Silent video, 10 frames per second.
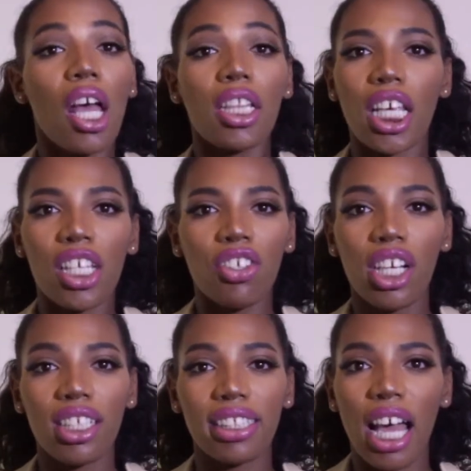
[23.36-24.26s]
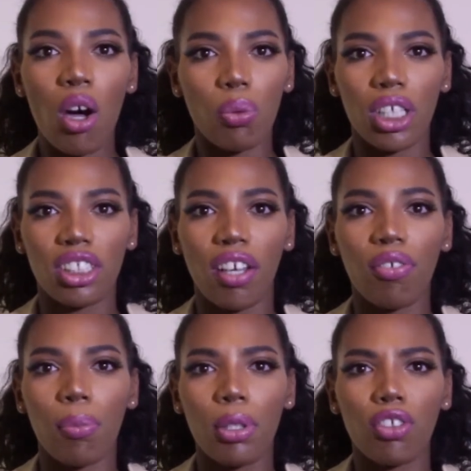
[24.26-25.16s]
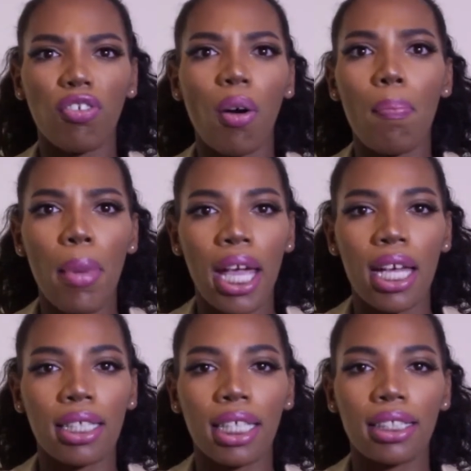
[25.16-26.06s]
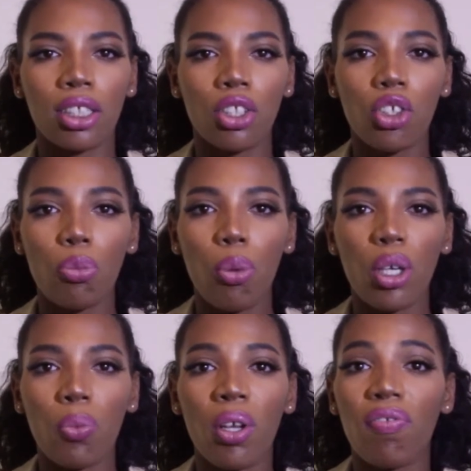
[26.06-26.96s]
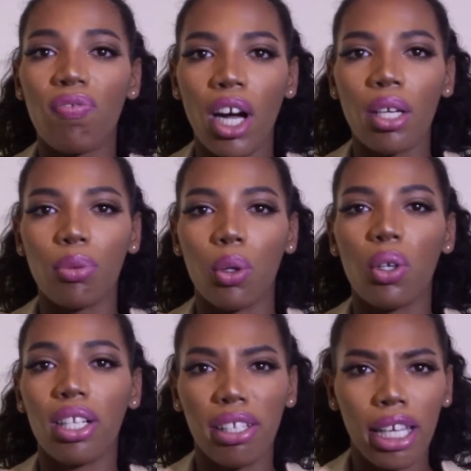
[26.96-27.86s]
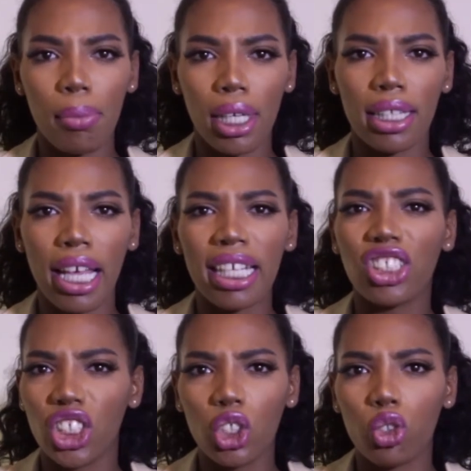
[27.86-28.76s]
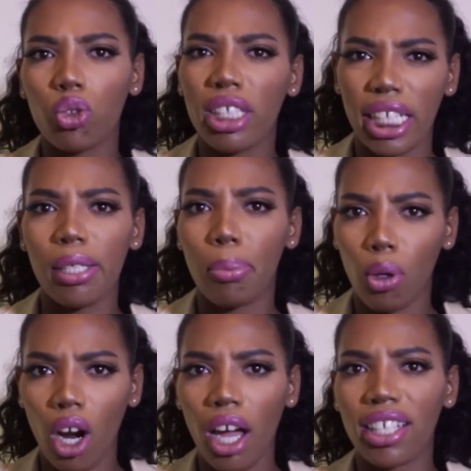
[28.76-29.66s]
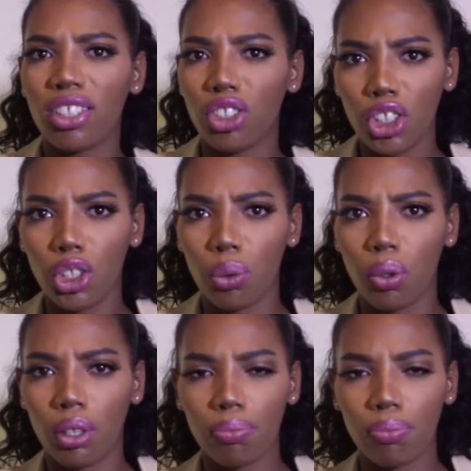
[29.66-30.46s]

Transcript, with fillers: The internet is outraged after a picture of a man kissing a little boy went viral, claiming that children need pride too.